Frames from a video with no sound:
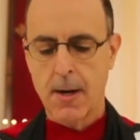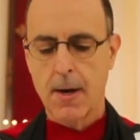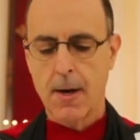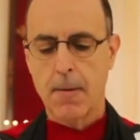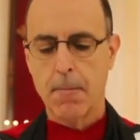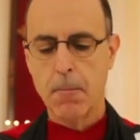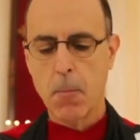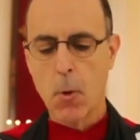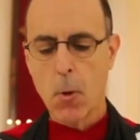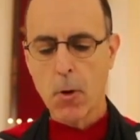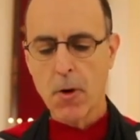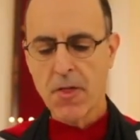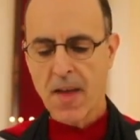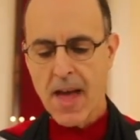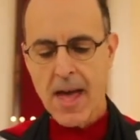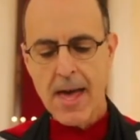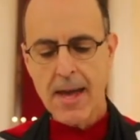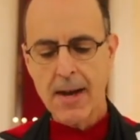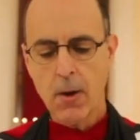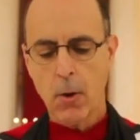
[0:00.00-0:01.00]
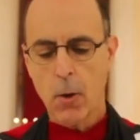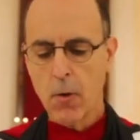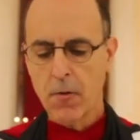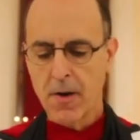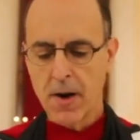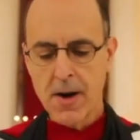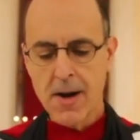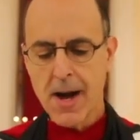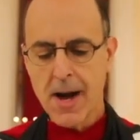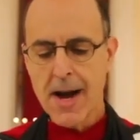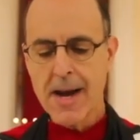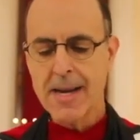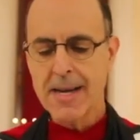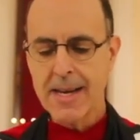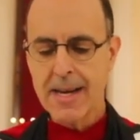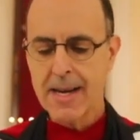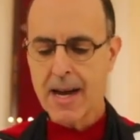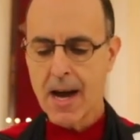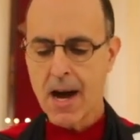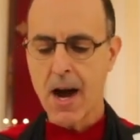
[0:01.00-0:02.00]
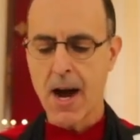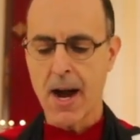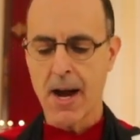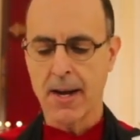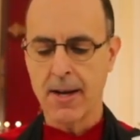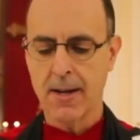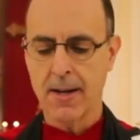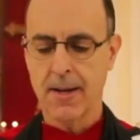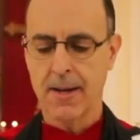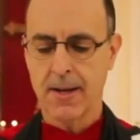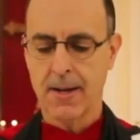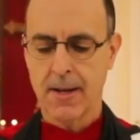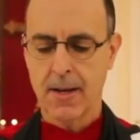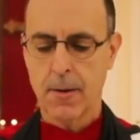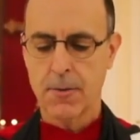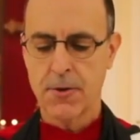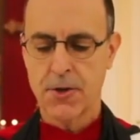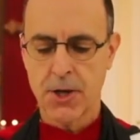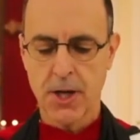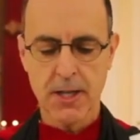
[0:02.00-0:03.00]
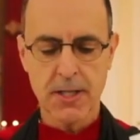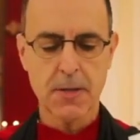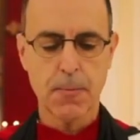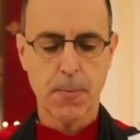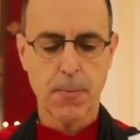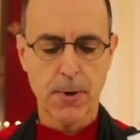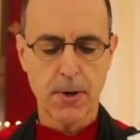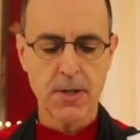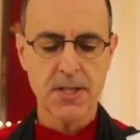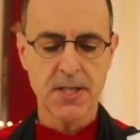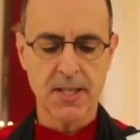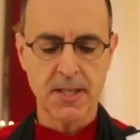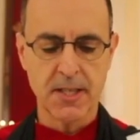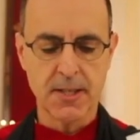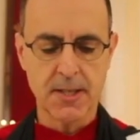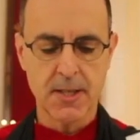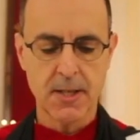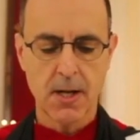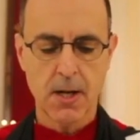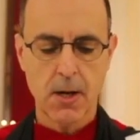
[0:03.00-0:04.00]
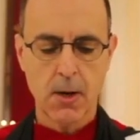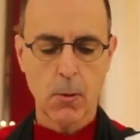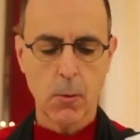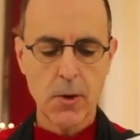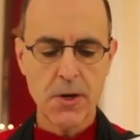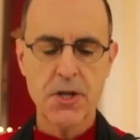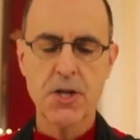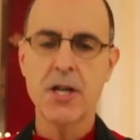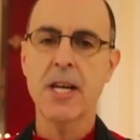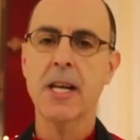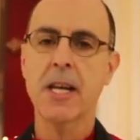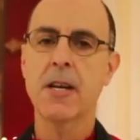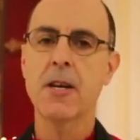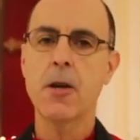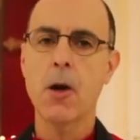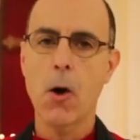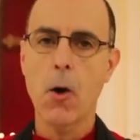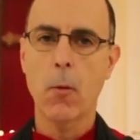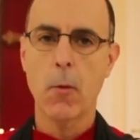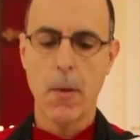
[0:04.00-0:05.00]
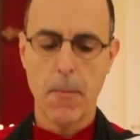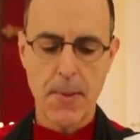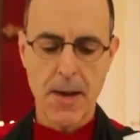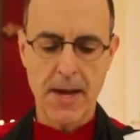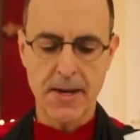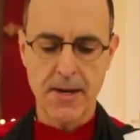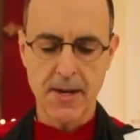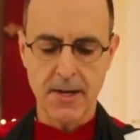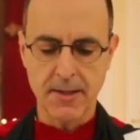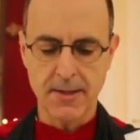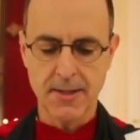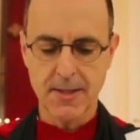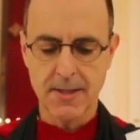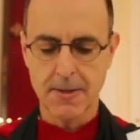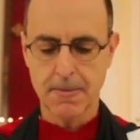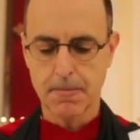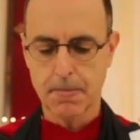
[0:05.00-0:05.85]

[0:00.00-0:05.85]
more than over 99 just persons which need no repentance.